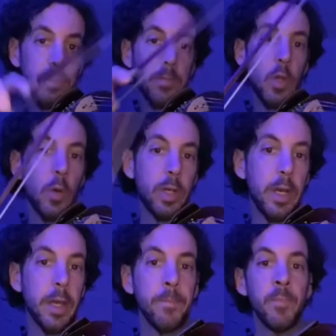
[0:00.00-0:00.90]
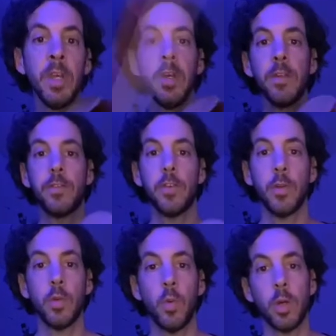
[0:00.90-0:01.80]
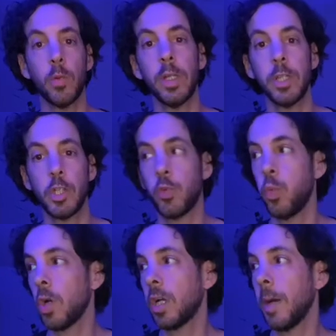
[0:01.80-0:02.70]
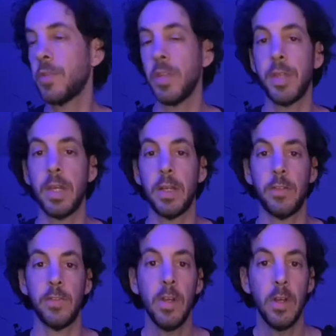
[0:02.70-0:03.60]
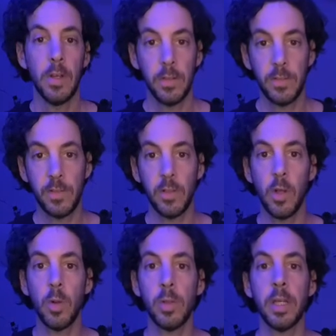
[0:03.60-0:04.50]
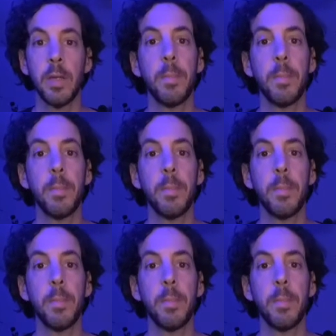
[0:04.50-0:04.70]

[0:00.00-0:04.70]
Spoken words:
Okay, so you want to really just work up to things slowly.